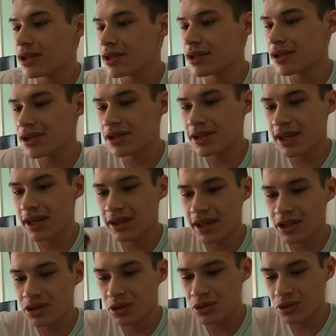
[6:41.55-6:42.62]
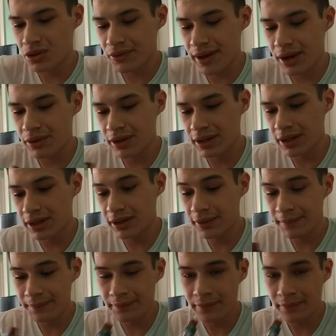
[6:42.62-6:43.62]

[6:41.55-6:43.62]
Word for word: So let's just get that juice around in there.